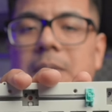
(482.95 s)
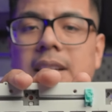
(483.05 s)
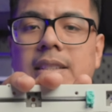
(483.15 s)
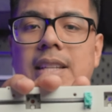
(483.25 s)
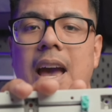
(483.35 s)

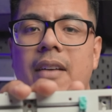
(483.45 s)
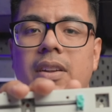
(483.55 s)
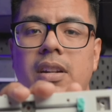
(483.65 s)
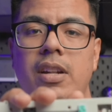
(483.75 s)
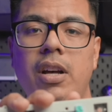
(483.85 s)
because they have
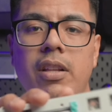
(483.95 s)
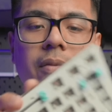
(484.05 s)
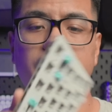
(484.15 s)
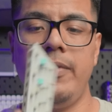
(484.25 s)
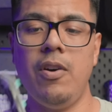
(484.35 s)
another
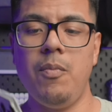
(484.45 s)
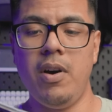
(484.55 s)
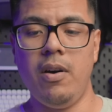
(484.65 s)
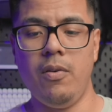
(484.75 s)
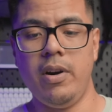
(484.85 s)
film
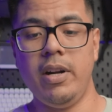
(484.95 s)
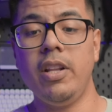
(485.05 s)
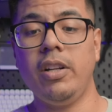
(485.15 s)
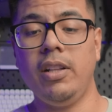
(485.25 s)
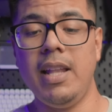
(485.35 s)
or
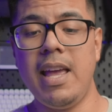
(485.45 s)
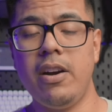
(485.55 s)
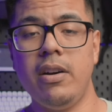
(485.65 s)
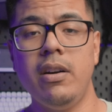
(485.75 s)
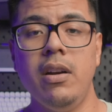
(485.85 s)
another
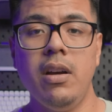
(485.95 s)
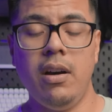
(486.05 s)
layer